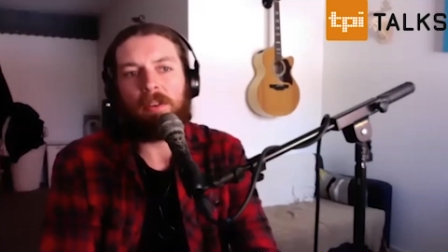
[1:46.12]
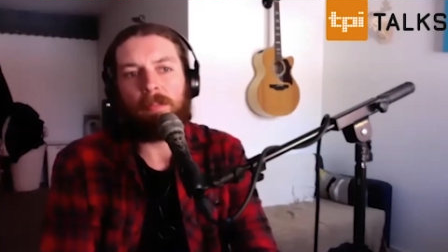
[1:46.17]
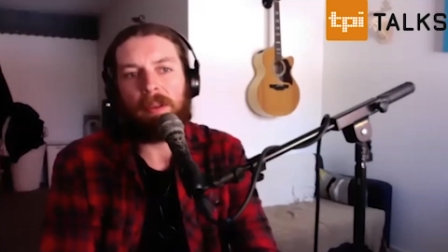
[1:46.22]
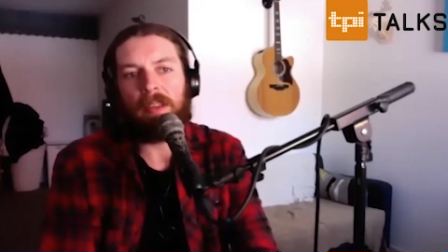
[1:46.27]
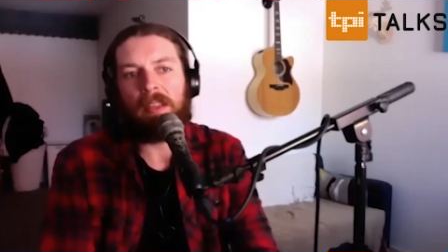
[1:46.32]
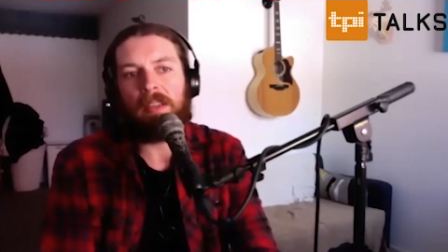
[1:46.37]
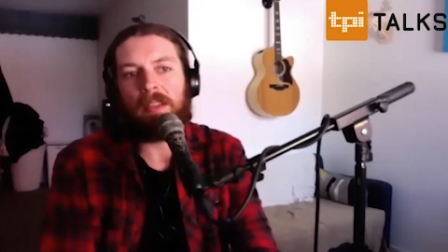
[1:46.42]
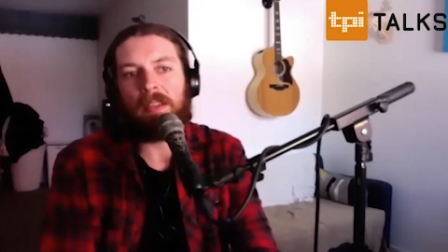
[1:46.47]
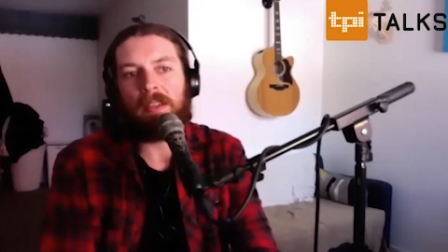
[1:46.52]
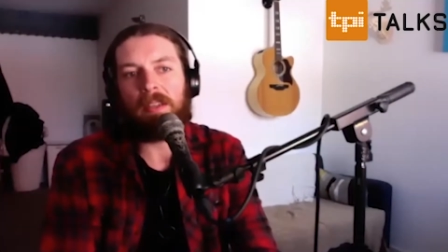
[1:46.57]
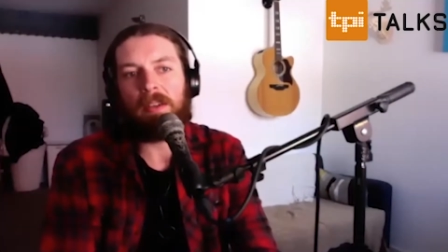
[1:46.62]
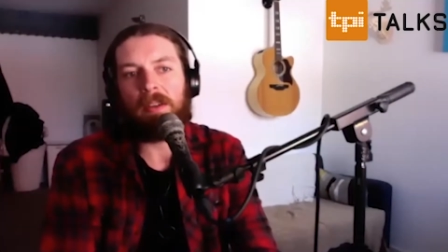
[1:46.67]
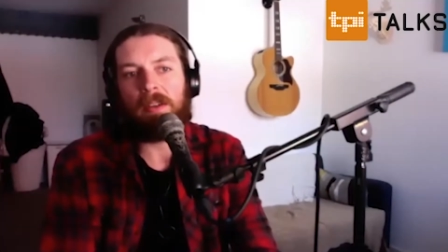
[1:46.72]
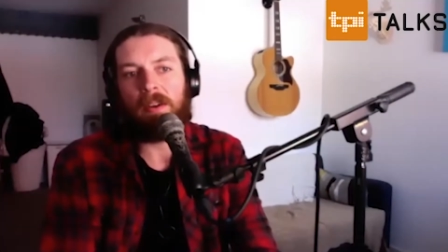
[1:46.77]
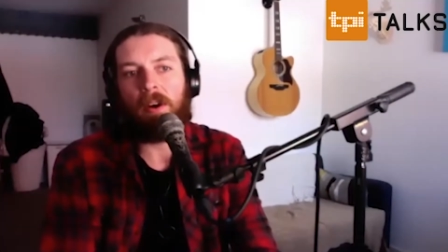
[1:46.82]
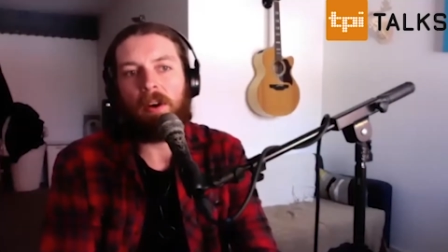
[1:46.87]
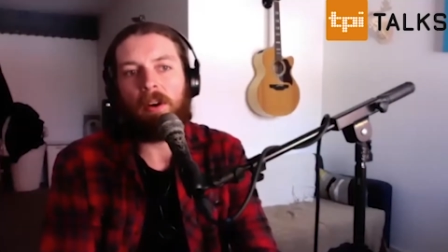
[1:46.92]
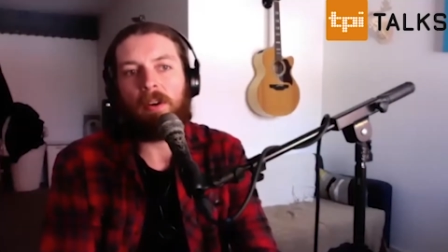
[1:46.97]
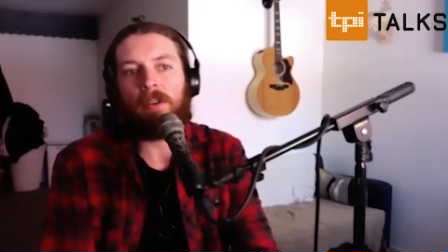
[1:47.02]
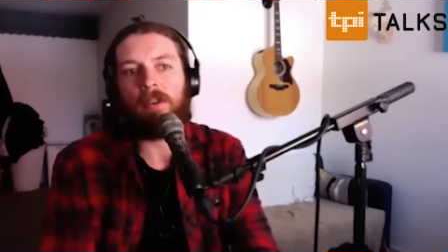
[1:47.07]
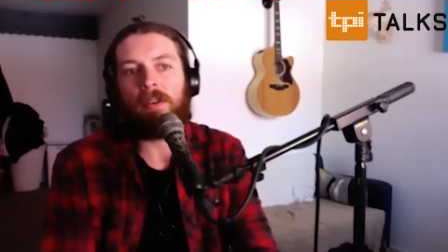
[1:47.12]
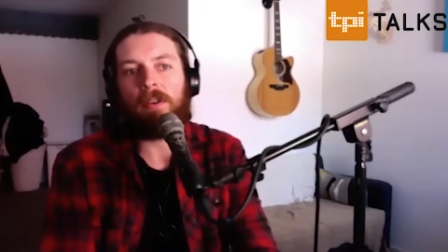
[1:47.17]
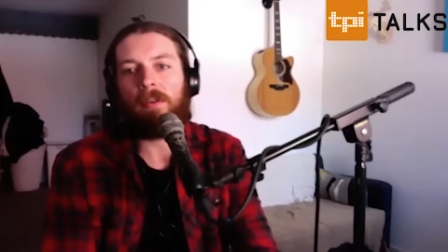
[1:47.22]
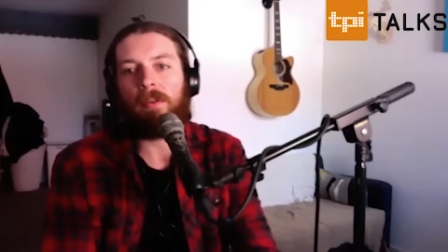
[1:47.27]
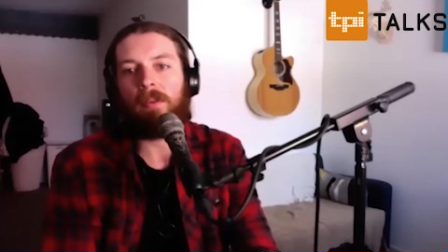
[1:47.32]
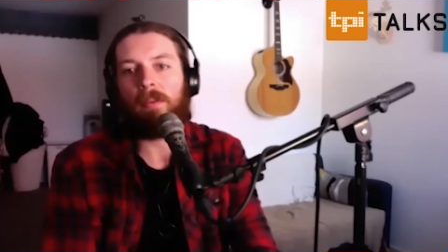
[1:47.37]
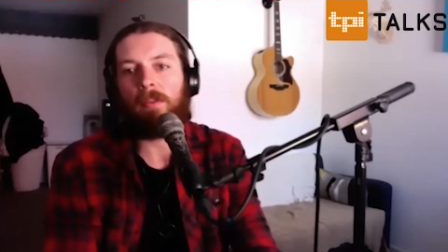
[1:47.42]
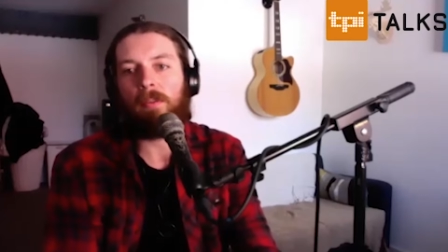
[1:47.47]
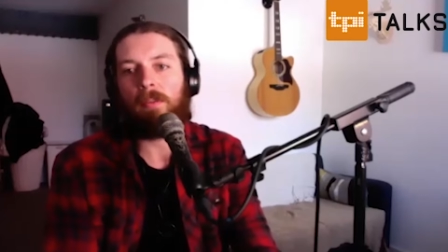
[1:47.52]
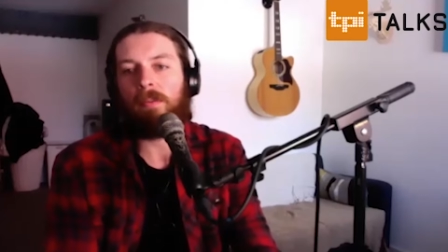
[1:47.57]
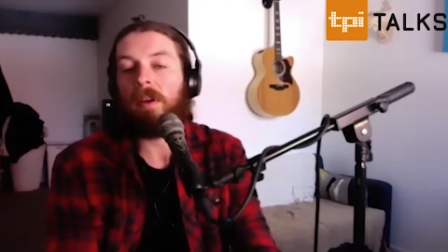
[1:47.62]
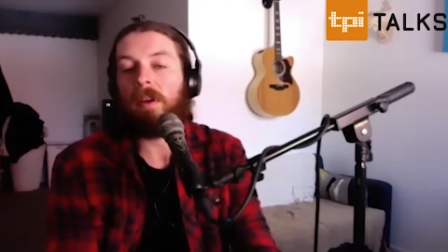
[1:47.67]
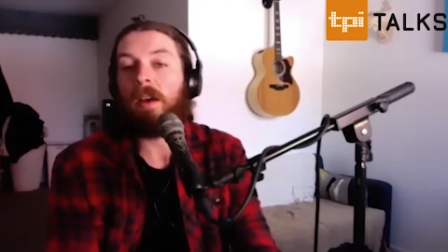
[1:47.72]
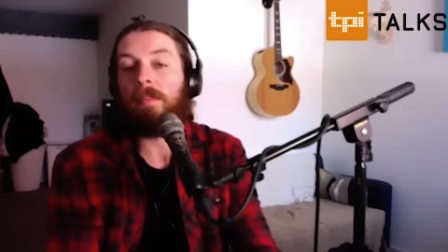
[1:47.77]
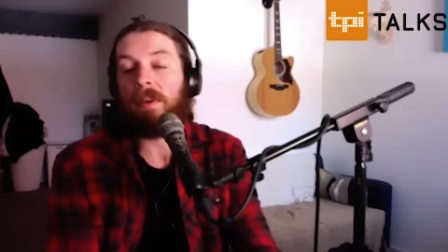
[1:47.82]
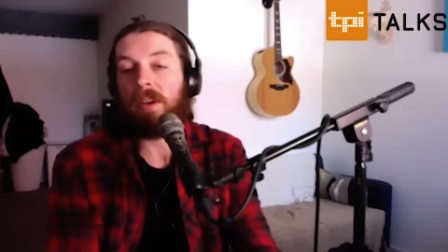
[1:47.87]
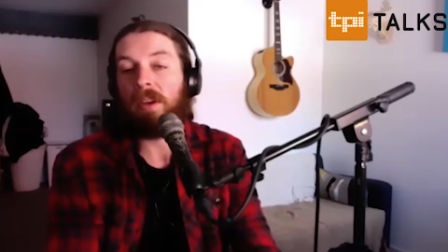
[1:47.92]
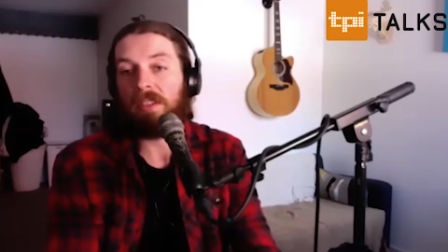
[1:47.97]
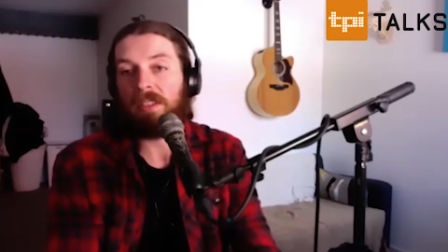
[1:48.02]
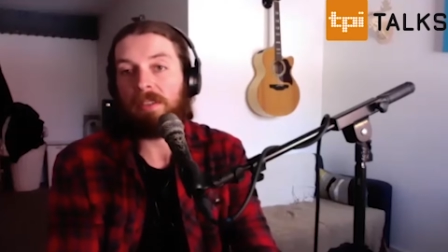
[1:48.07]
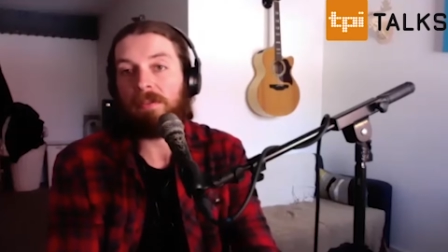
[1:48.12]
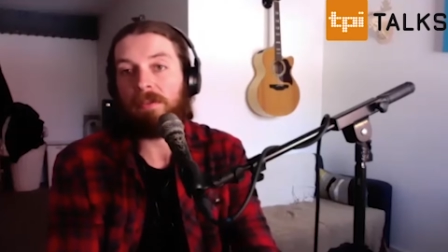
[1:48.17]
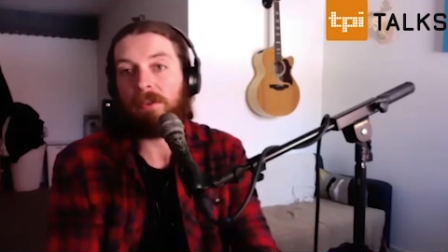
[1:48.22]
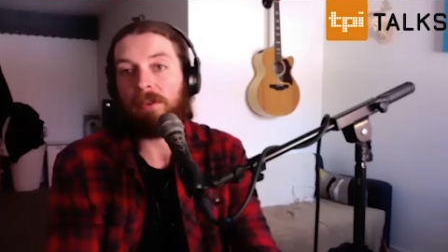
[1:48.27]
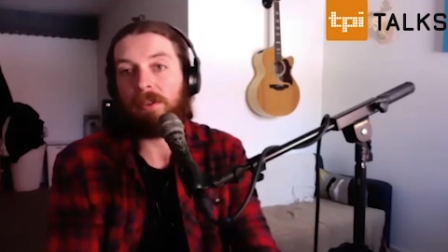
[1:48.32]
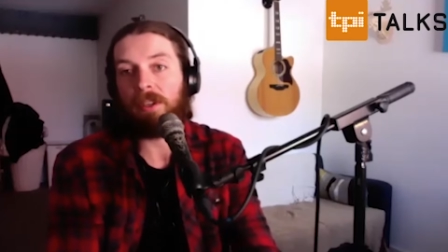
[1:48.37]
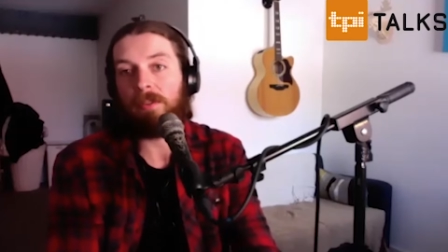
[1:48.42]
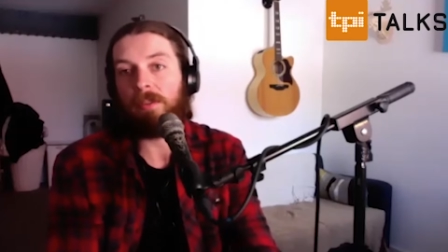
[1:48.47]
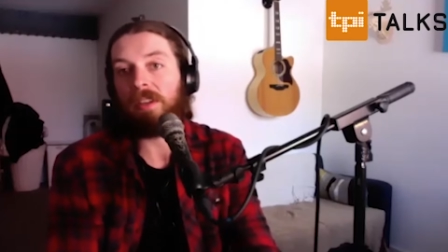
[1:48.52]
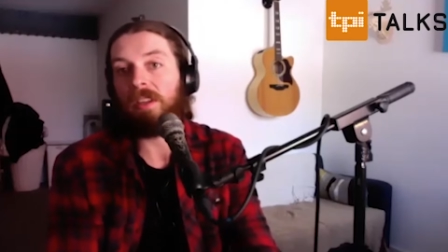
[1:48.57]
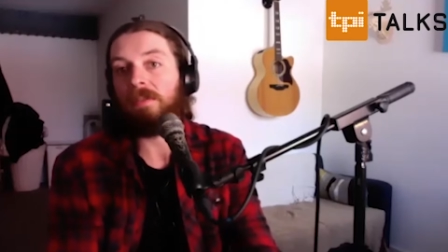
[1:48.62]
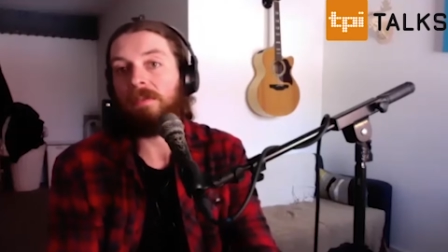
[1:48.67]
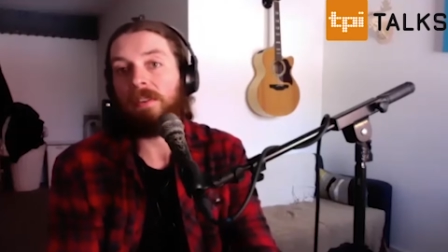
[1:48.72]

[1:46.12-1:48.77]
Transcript: opinion on immersive audio when you